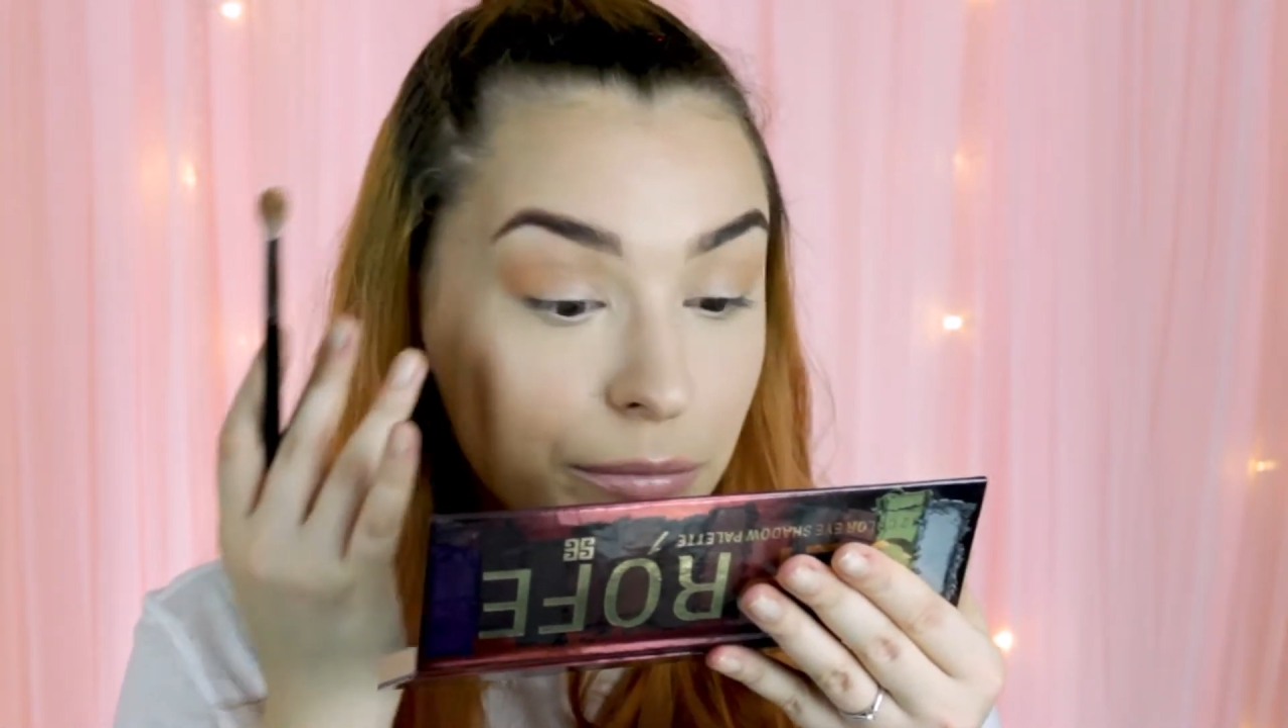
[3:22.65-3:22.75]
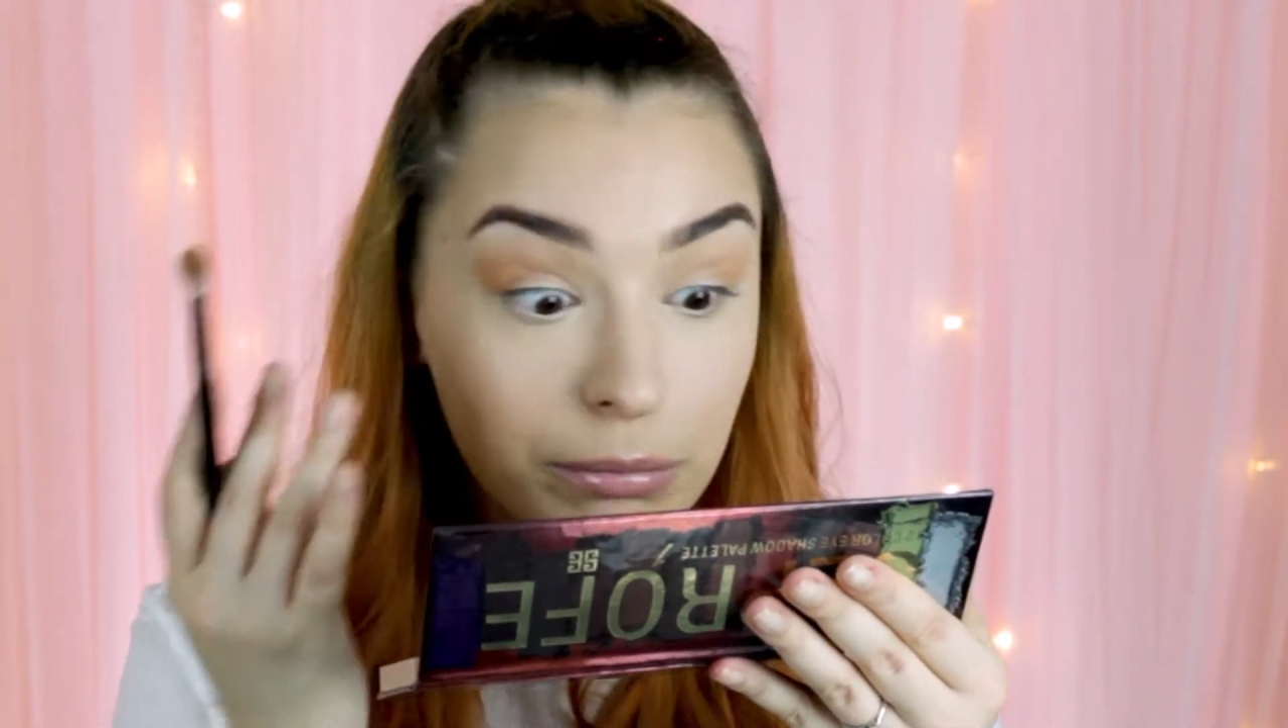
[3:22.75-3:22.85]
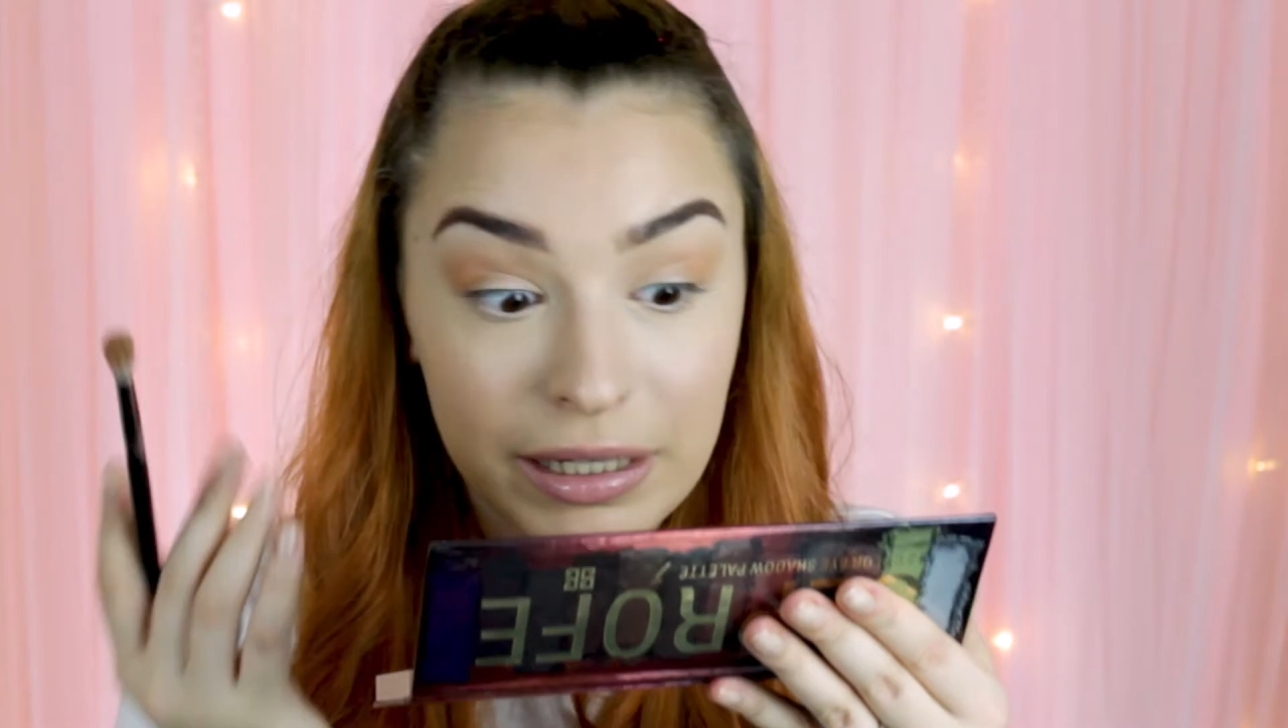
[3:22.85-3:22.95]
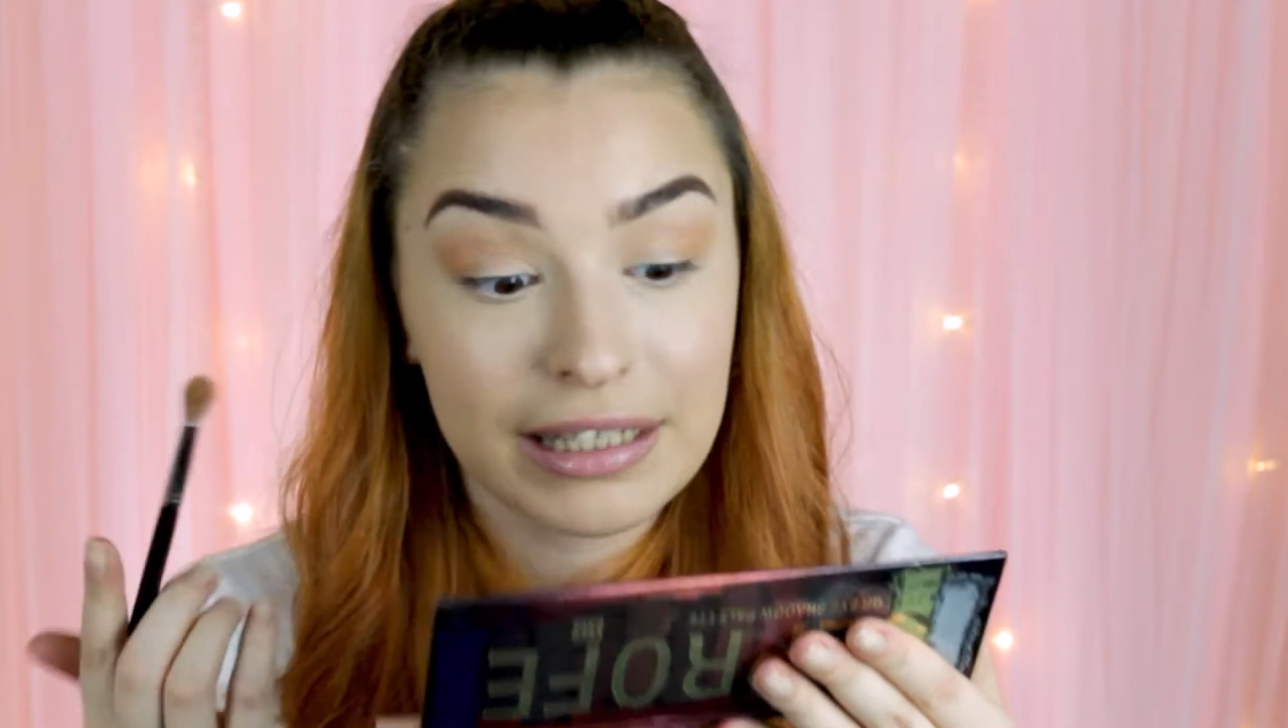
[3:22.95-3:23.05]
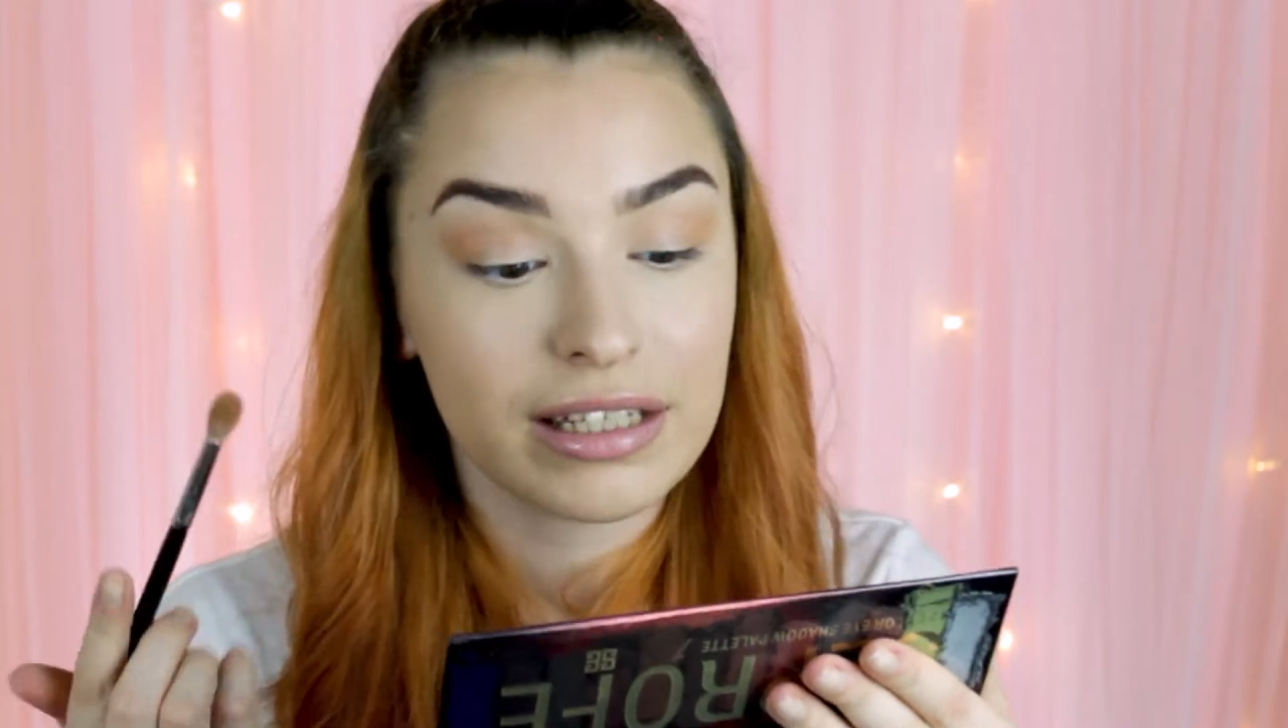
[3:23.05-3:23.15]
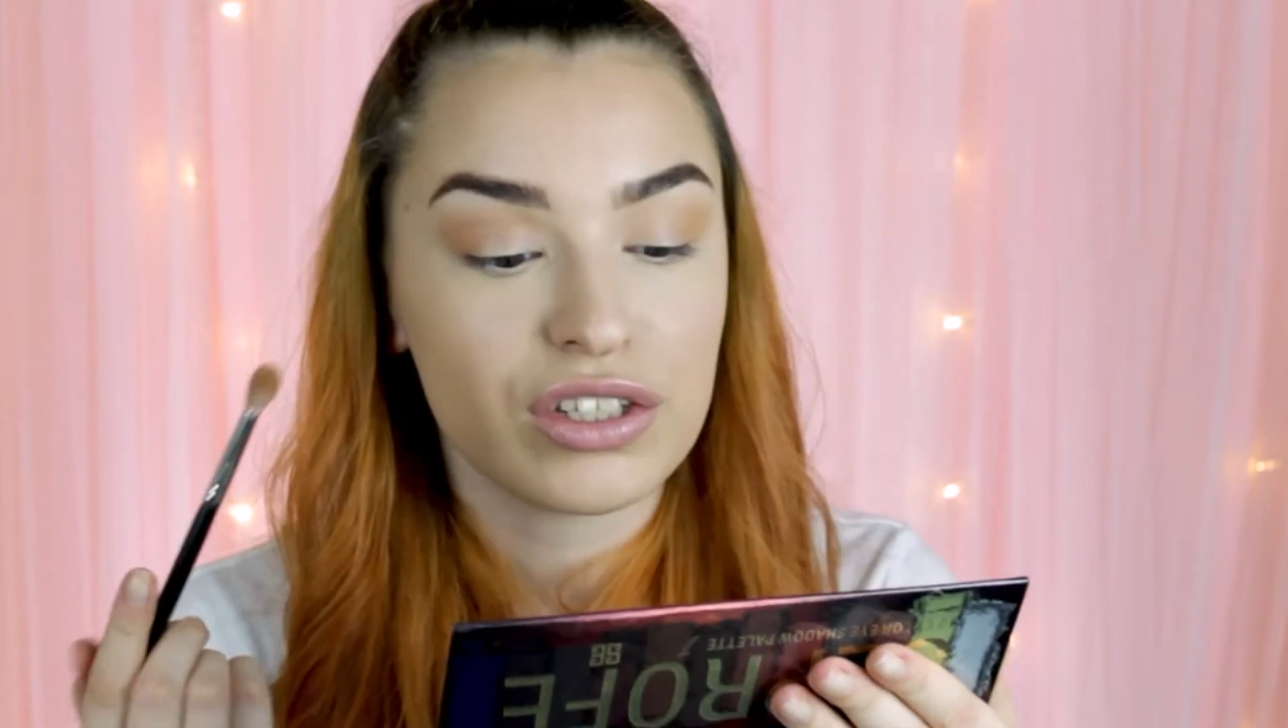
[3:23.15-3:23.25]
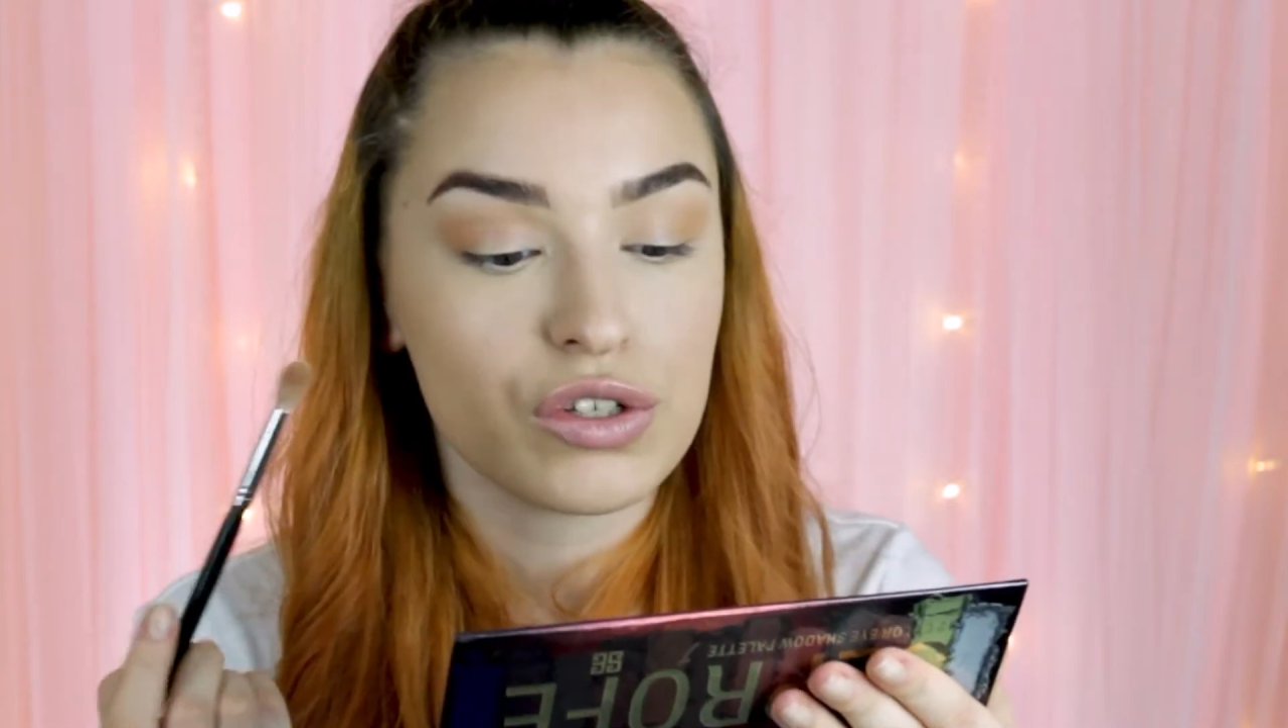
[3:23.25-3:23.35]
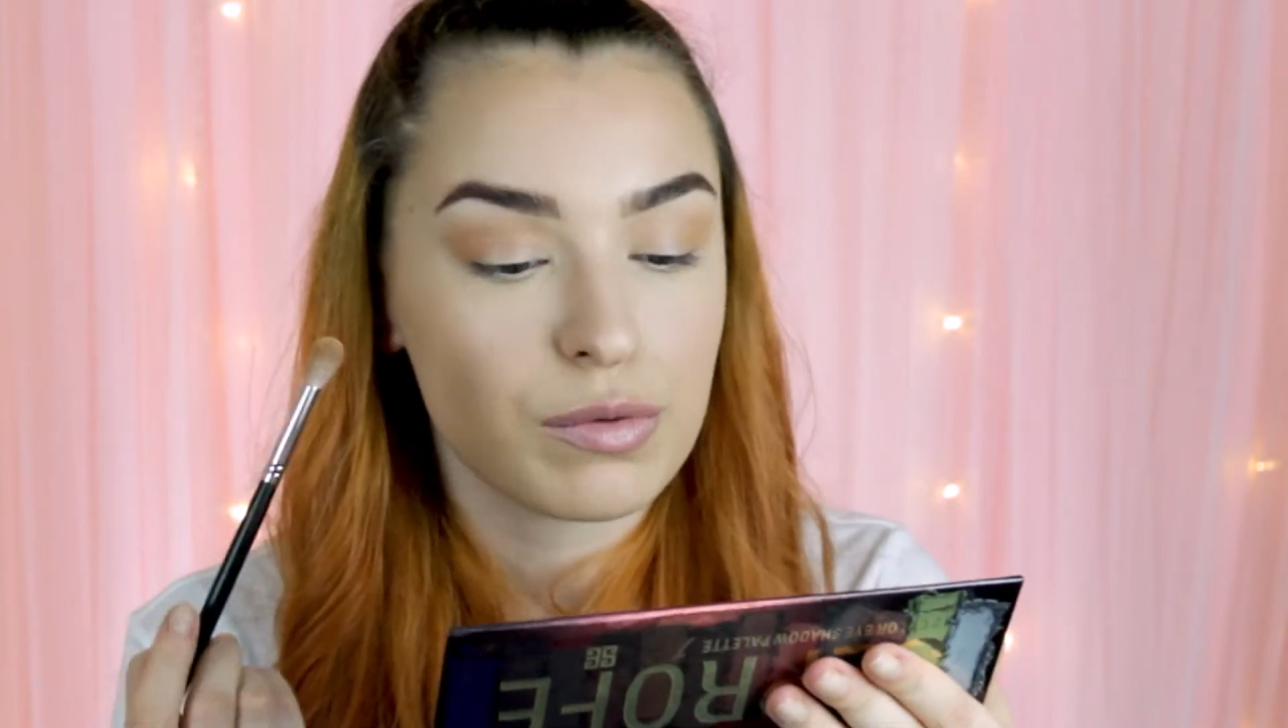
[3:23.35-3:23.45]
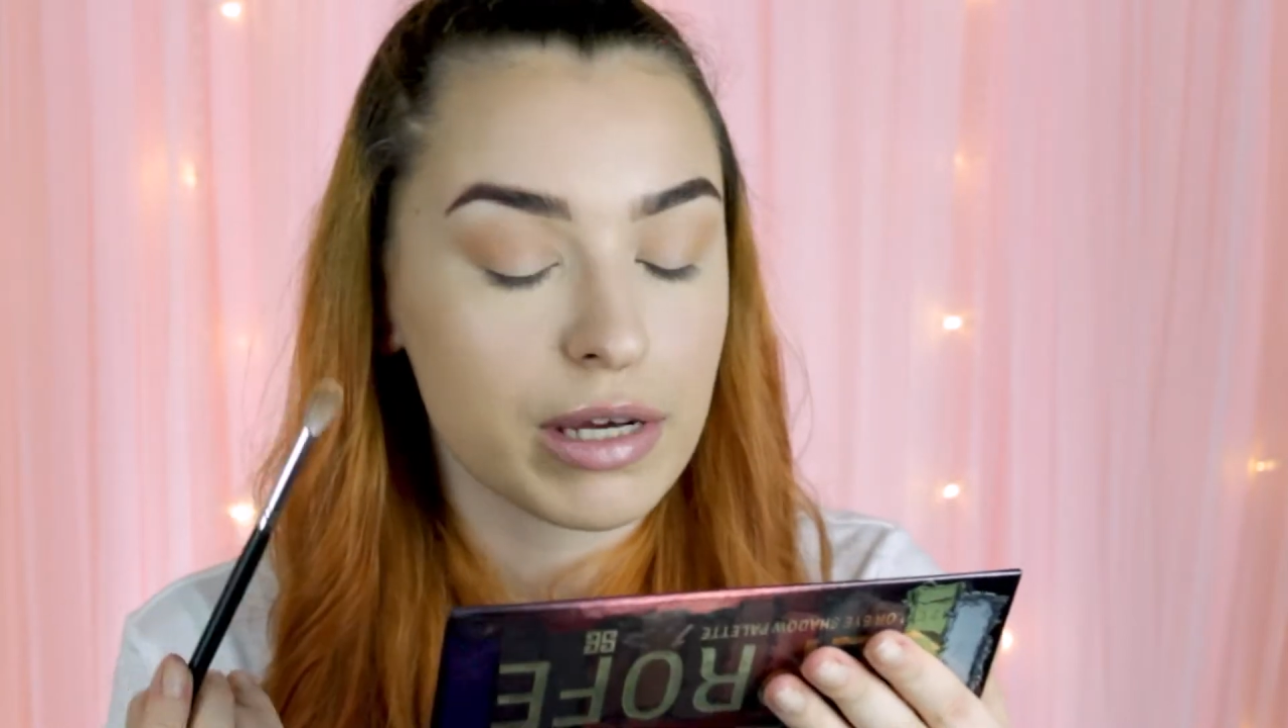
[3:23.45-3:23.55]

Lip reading: blended into